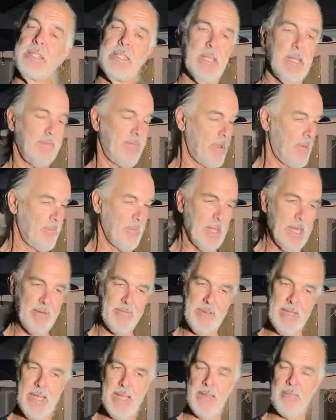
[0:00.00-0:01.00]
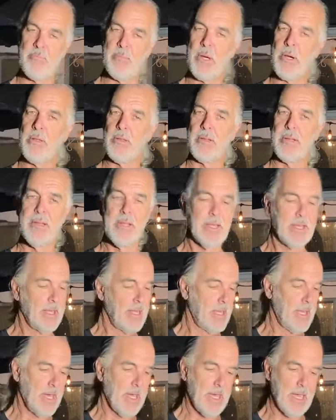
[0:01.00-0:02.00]
If I'm left-handed bowler,
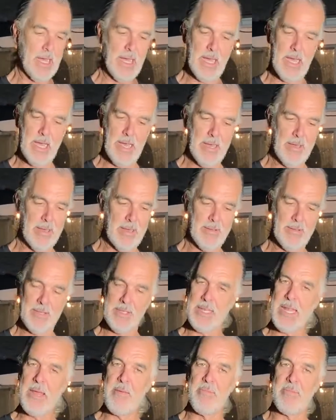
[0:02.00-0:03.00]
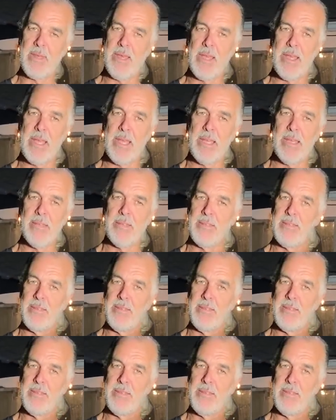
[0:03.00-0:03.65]
same thing.